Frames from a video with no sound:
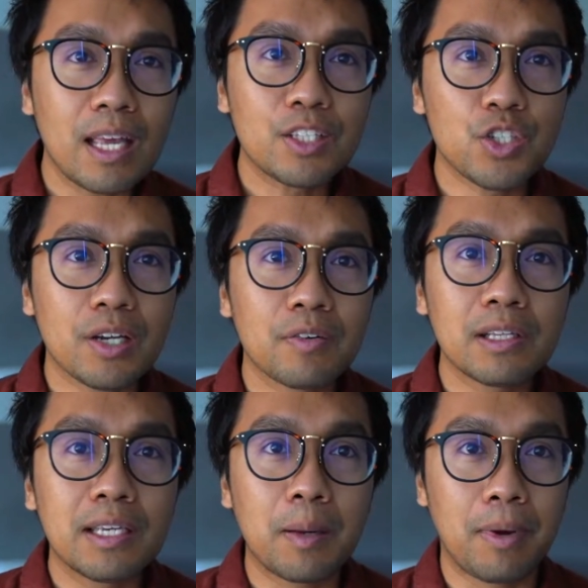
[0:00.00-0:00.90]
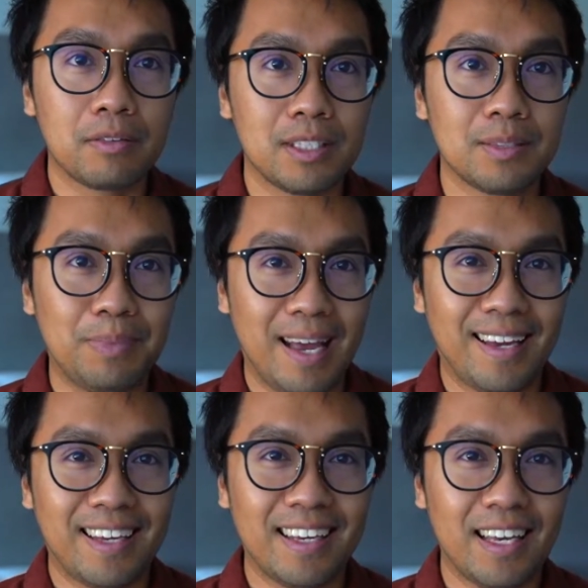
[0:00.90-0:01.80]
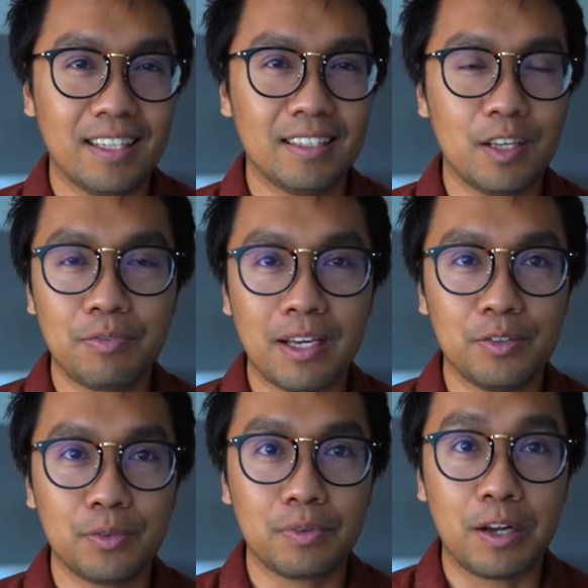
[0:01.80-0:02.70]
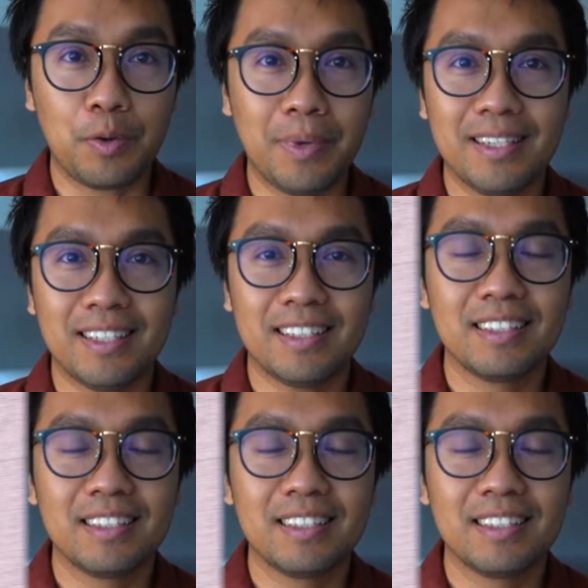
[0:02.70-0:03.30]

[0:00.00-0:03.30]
generally about this bag and if I do recommend it.